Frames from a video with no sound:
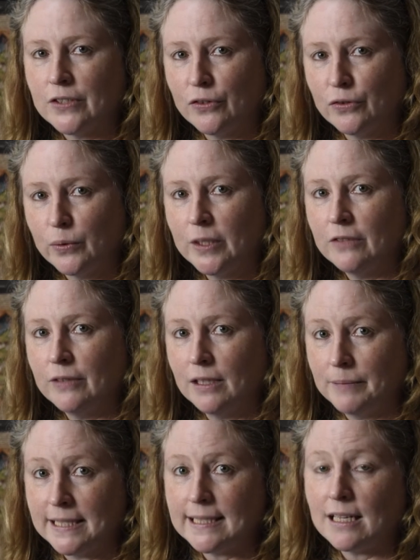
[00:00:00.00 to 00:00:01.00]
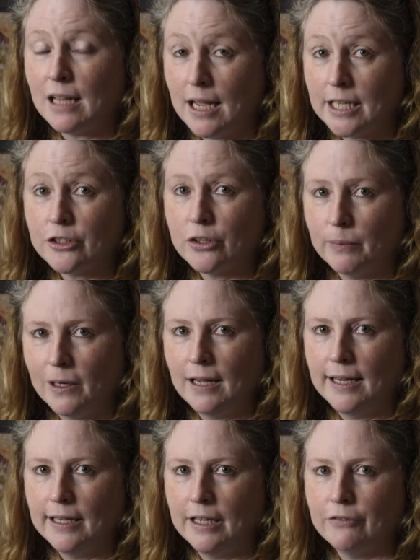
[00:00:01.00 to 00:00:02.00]
software developments like
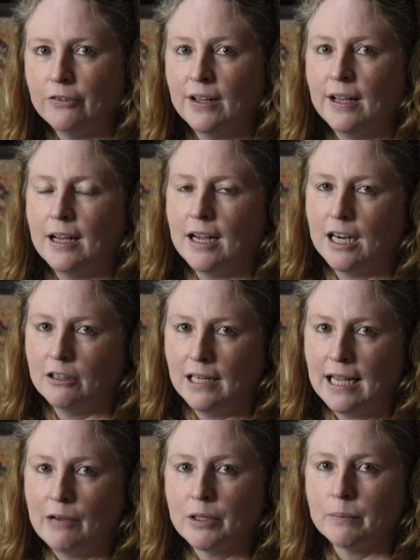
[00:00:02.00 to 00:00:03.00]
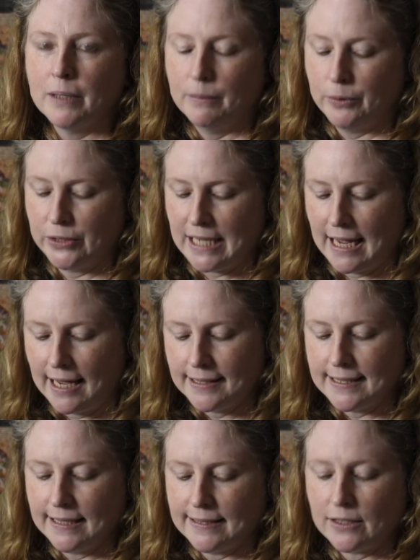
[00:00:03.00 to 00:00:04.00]
IIIF are allowing people to
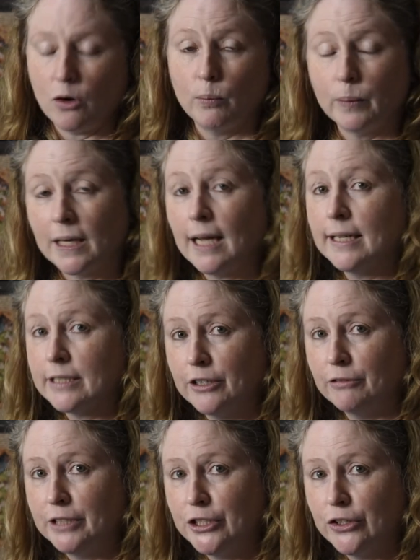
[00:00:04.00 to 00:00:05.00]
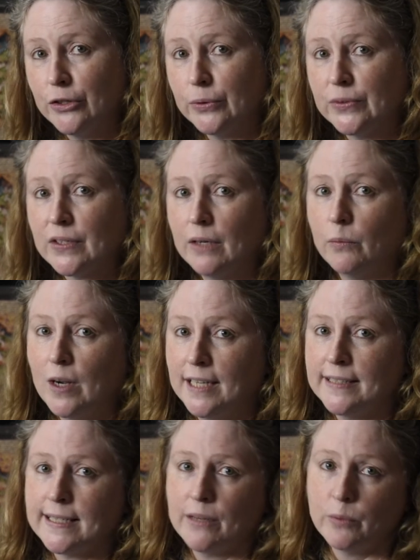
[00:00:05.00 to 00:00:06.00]
access complicated originals in
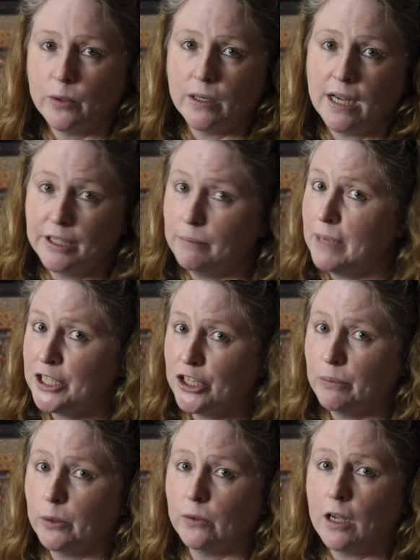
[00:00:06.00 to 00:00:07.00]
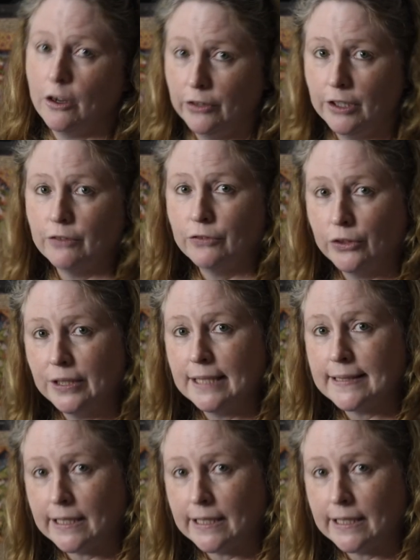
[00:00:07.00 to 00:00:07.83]
ways that were unimaginable only a few years